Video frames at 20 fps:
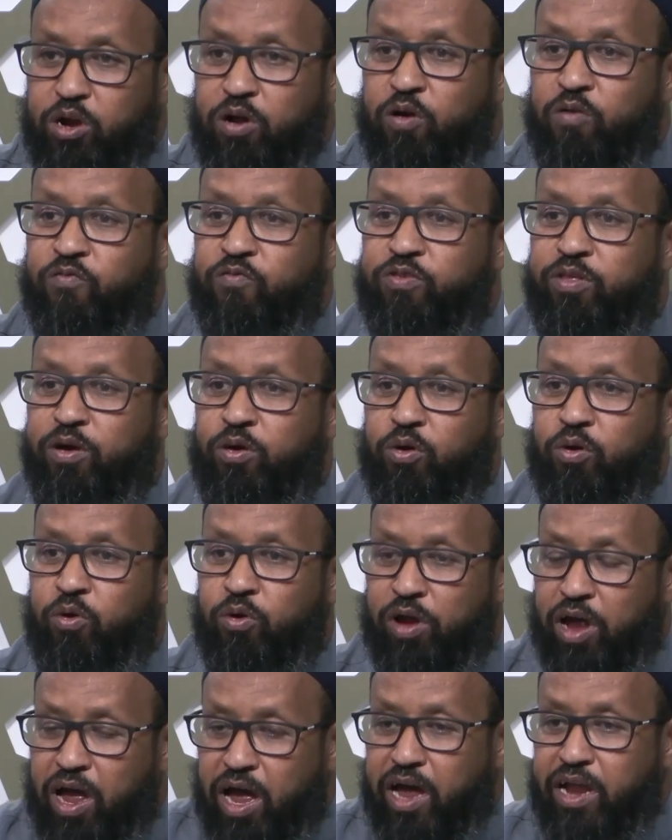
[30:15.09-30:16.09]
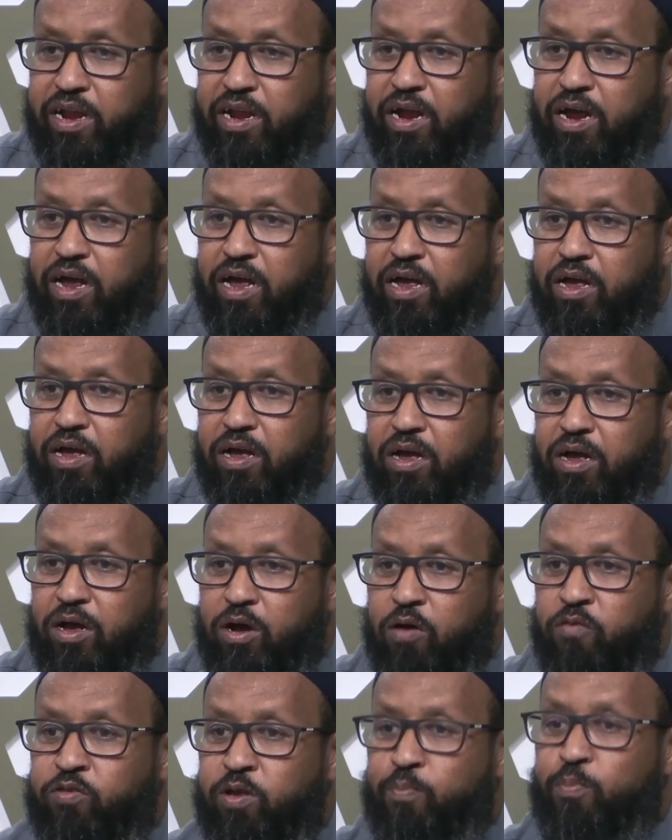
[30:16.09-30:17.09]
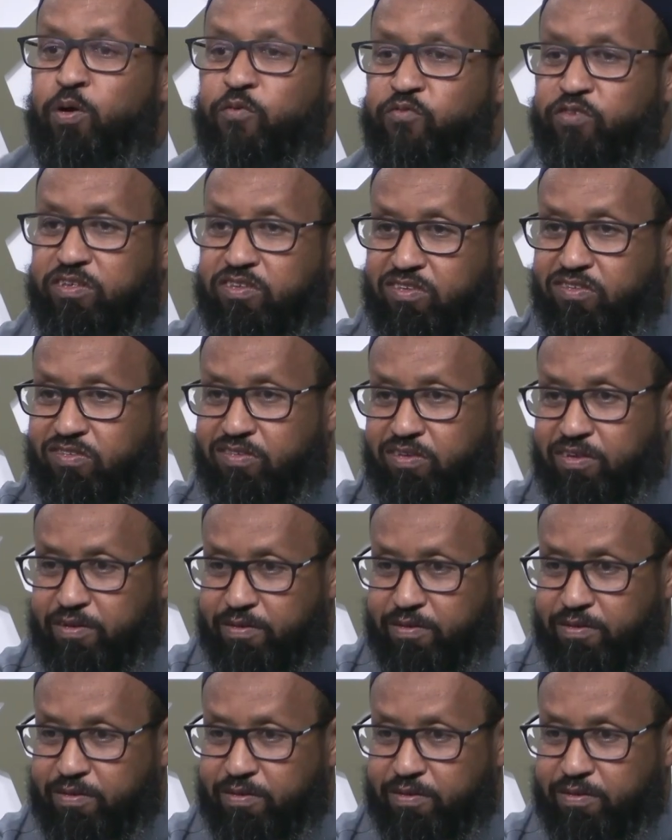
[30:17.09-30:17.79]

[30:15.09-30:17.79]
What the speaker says: of the Quran of the prophets.